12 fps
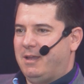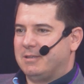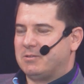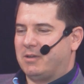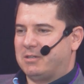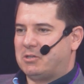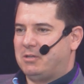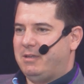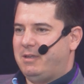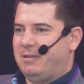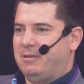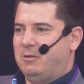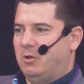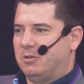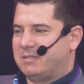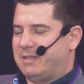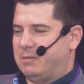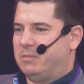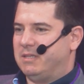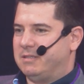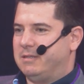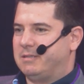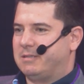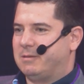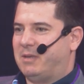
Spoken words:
So actually, you lost that business.